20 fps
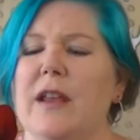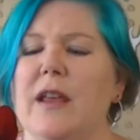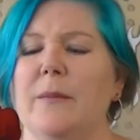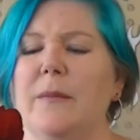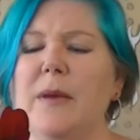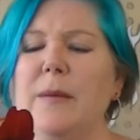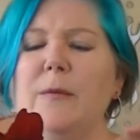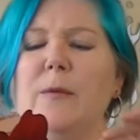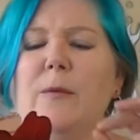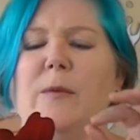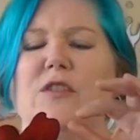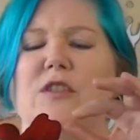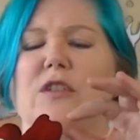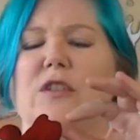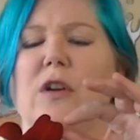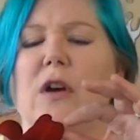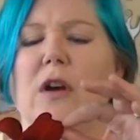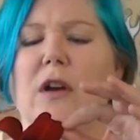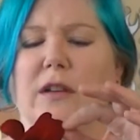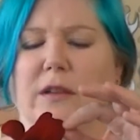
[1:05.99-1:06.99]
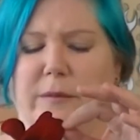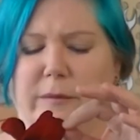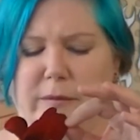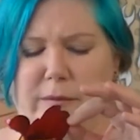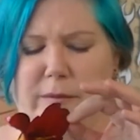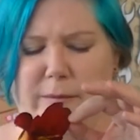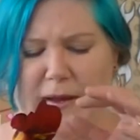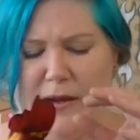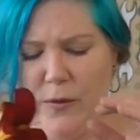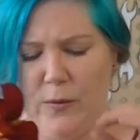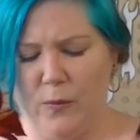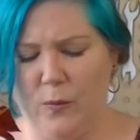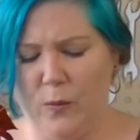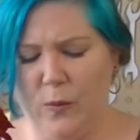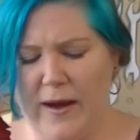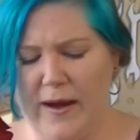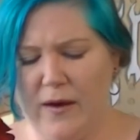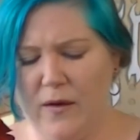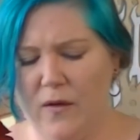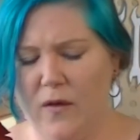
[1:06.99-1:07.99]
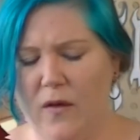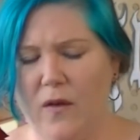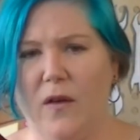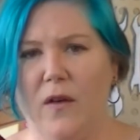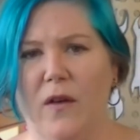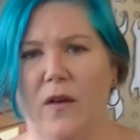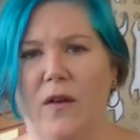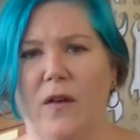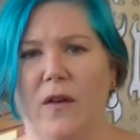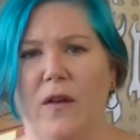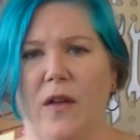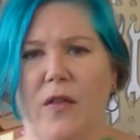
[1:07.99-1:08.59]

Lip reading: maybe we should talk a little about where all